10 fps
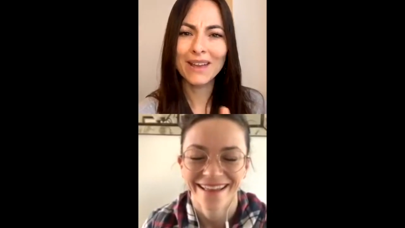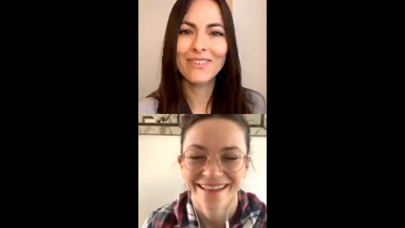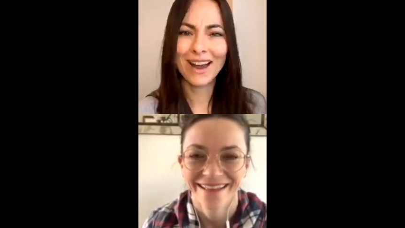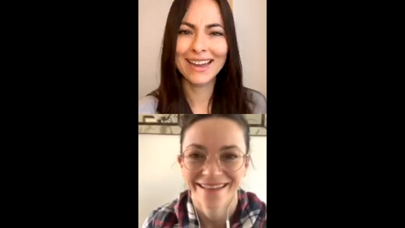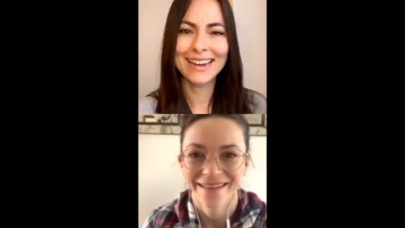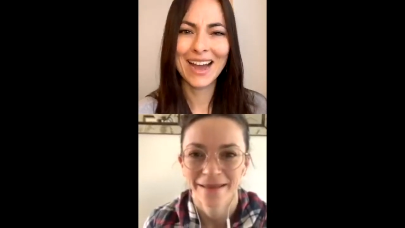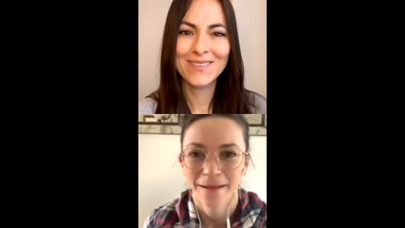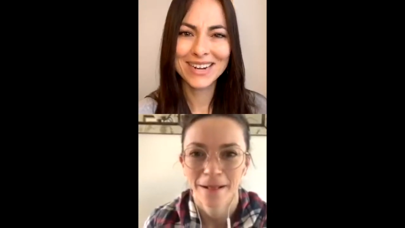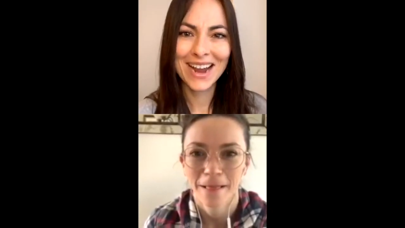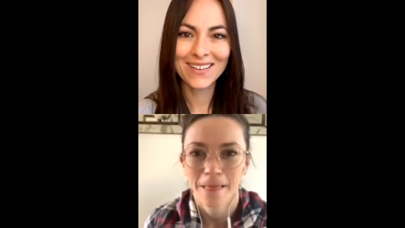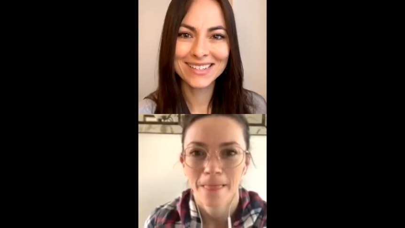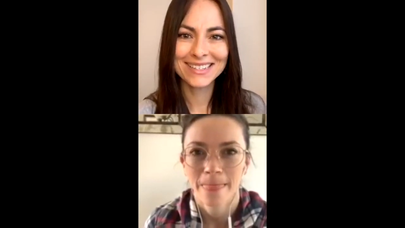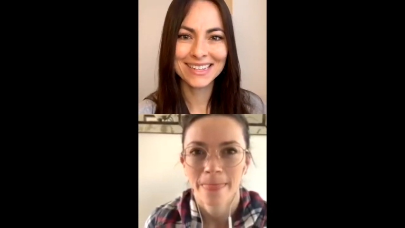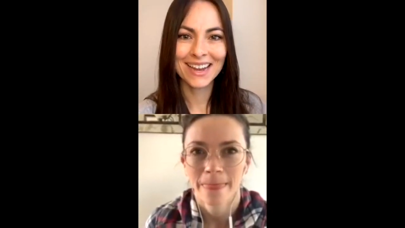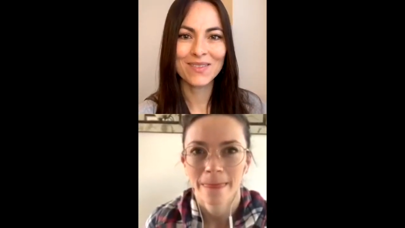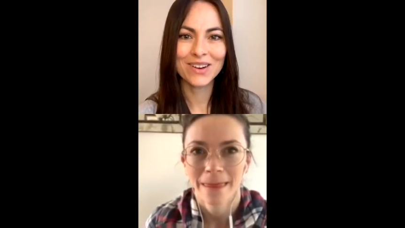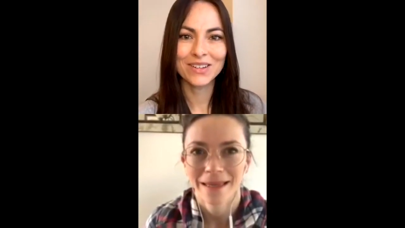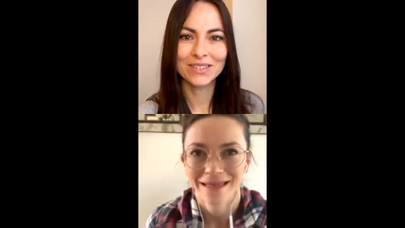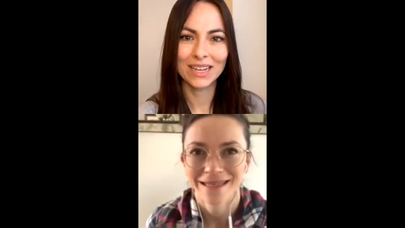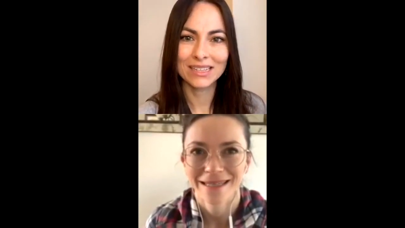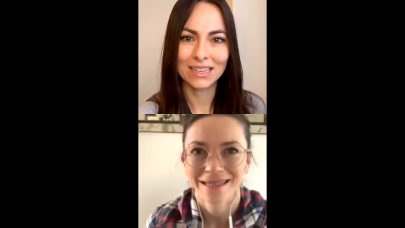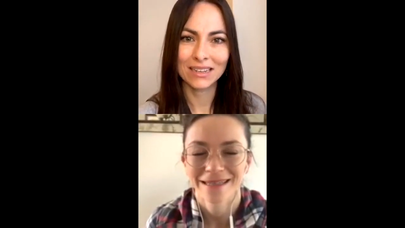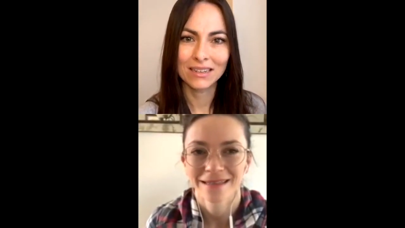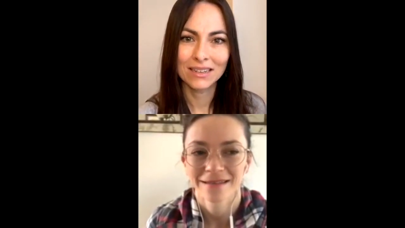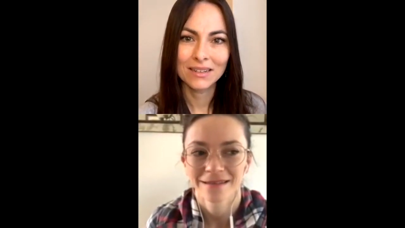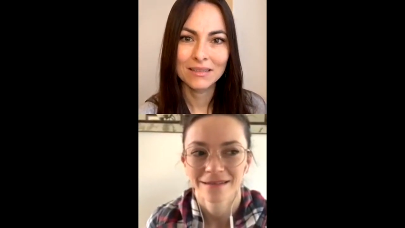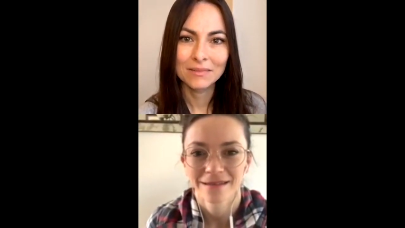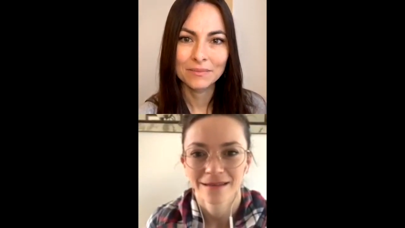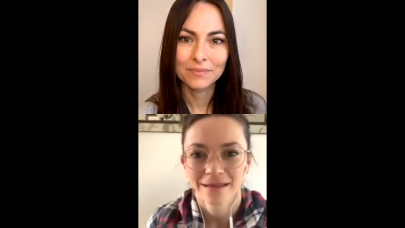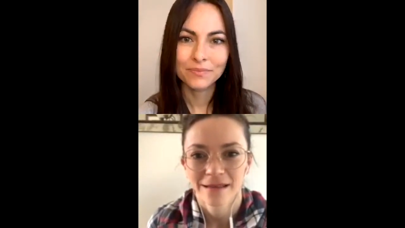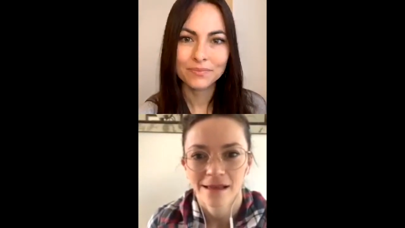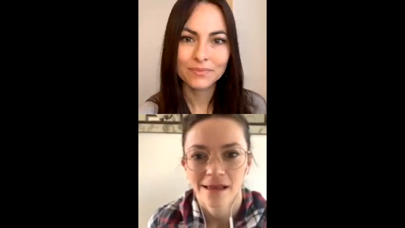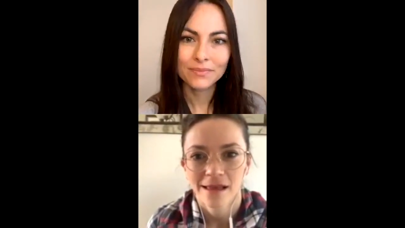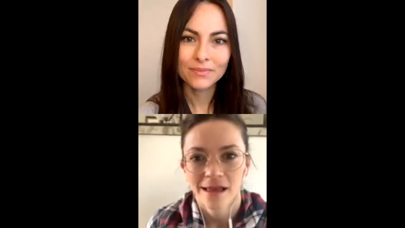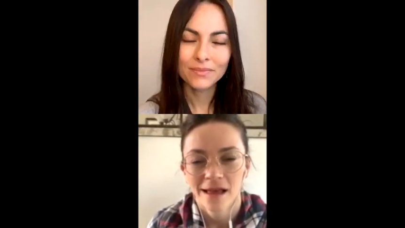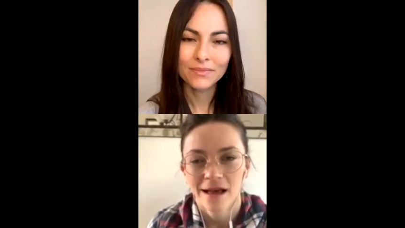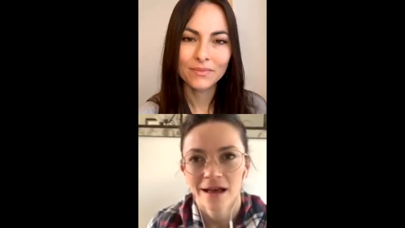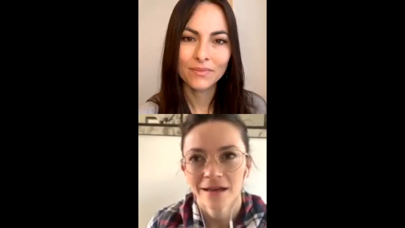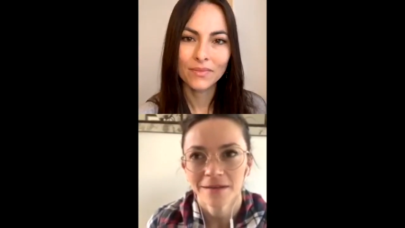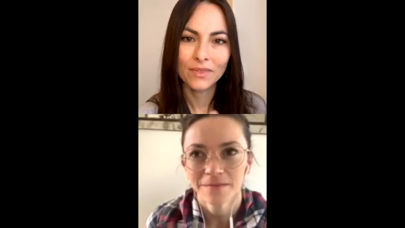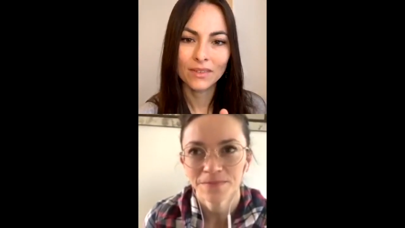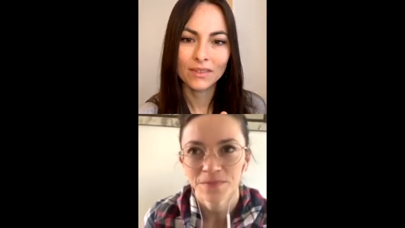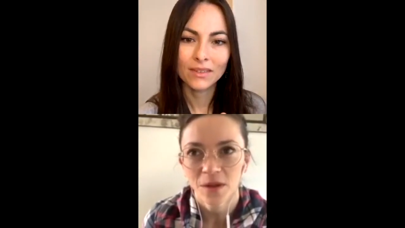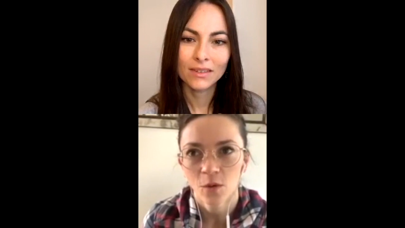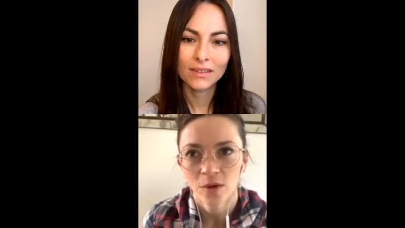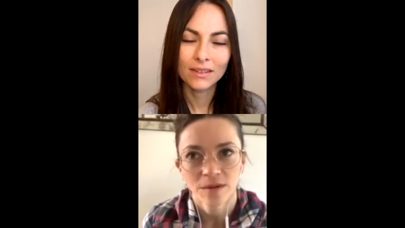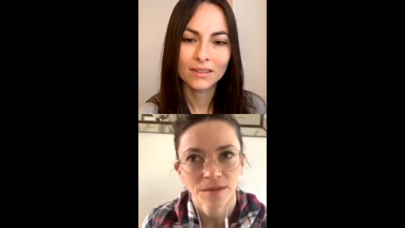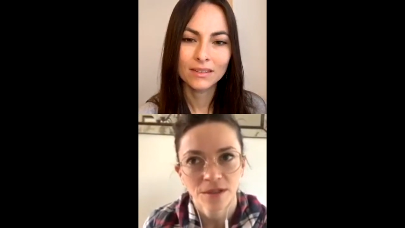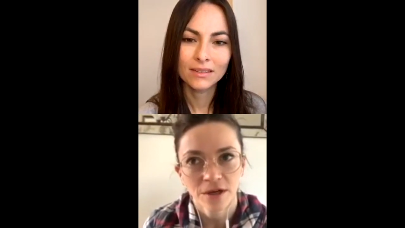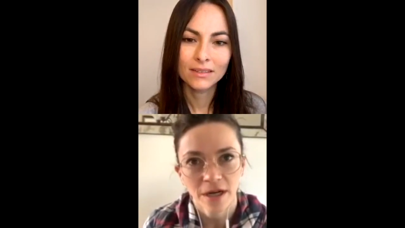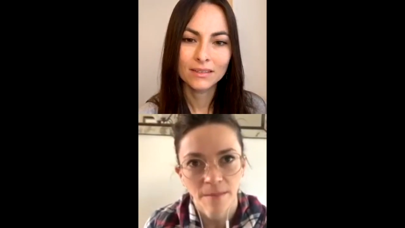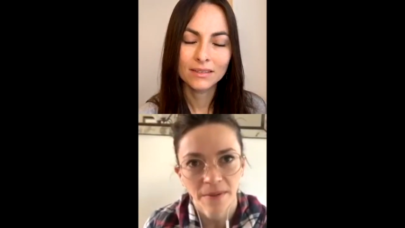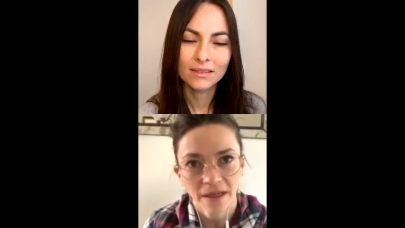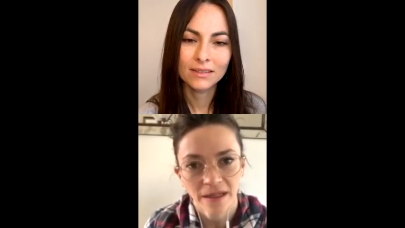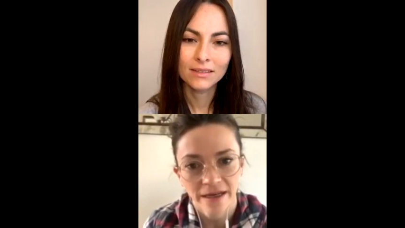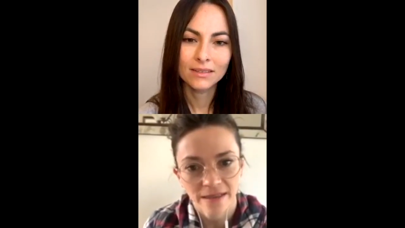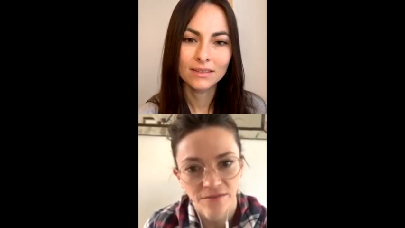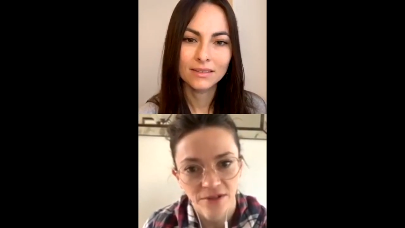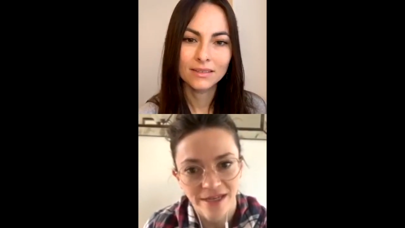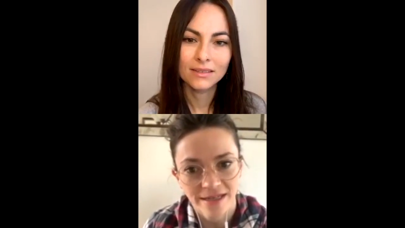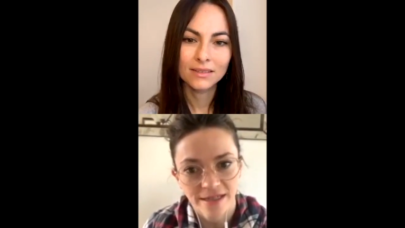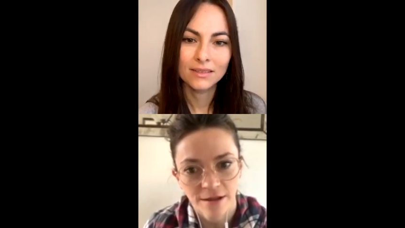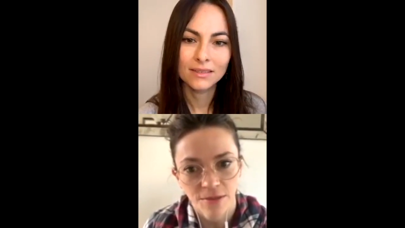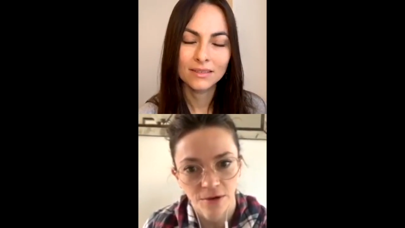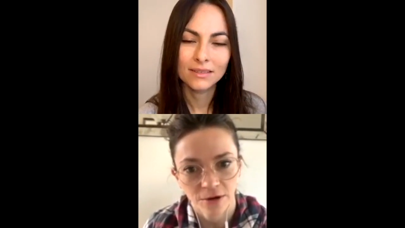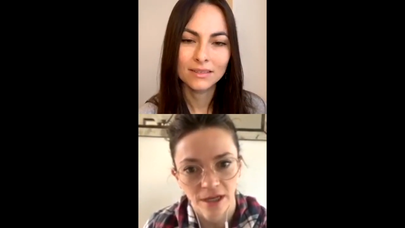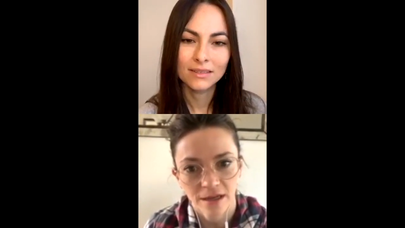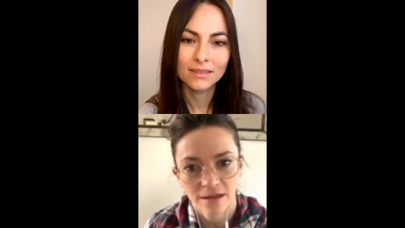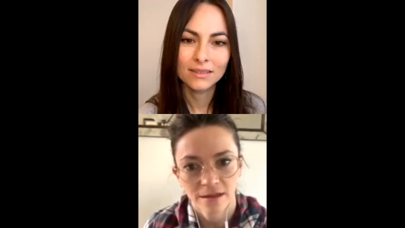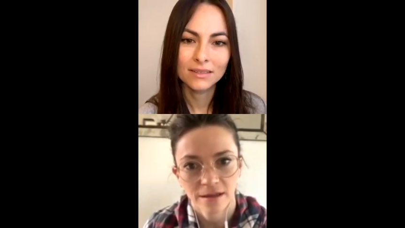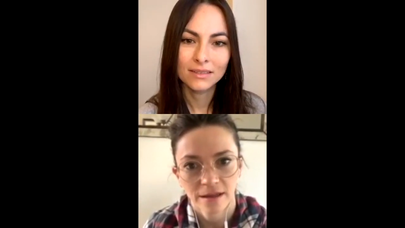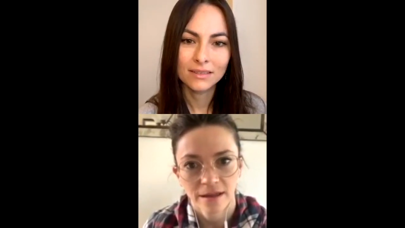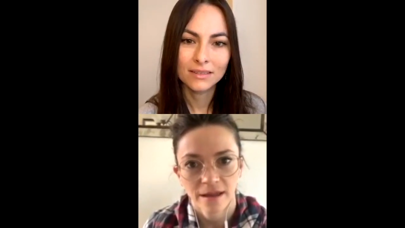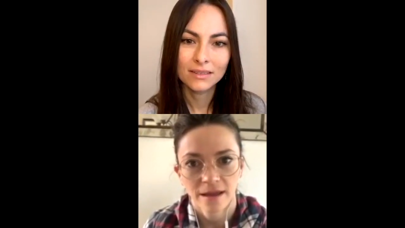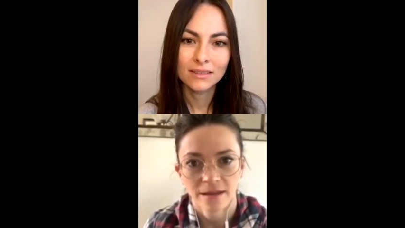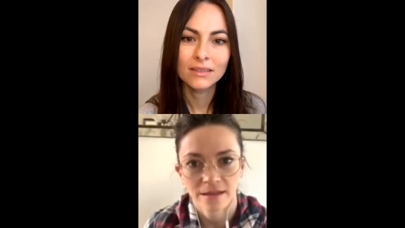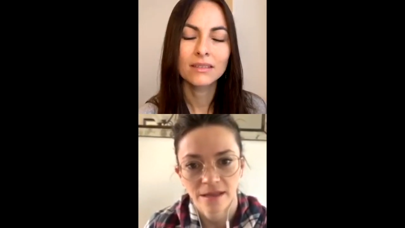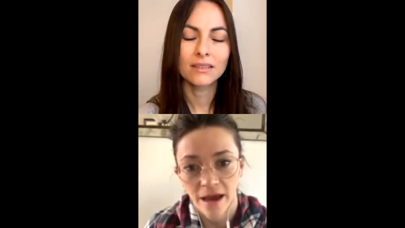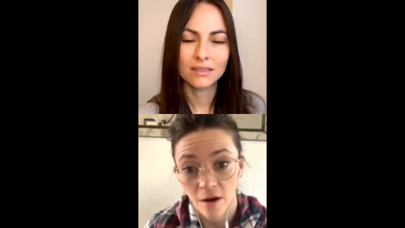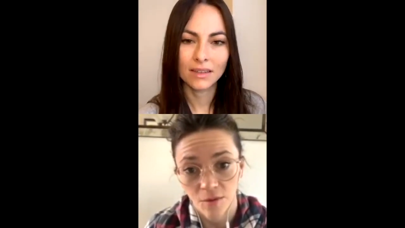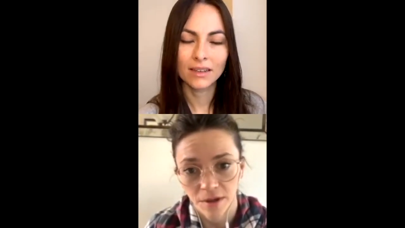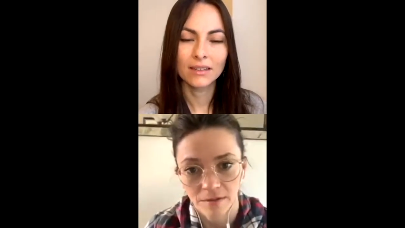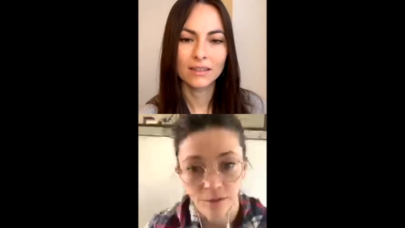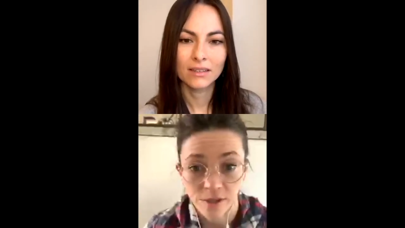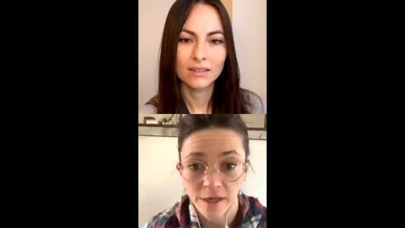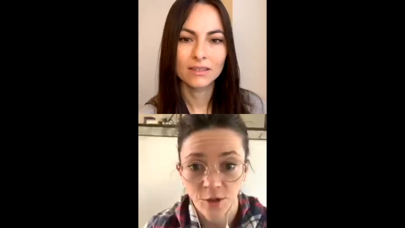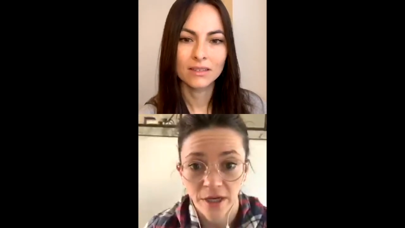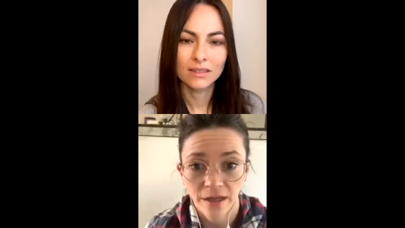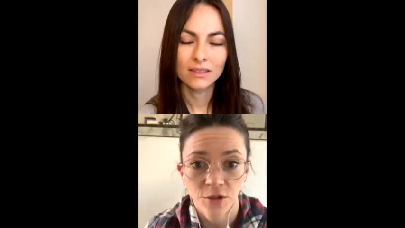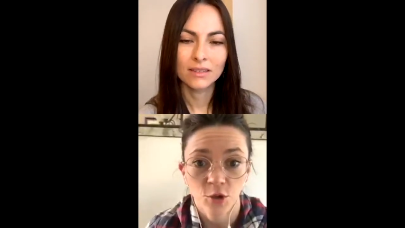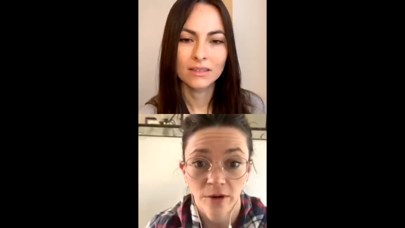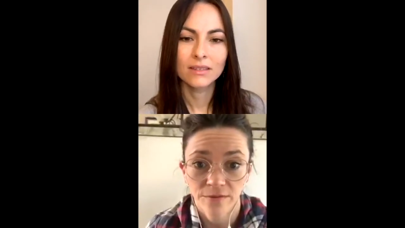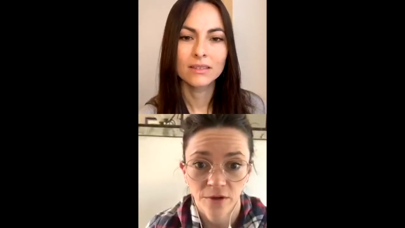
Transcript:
Speaker 1: right how many hours a day were you dancing
Speaker 2: um we start company class every day at 10:30 and it's an hour which is actually kind of short for a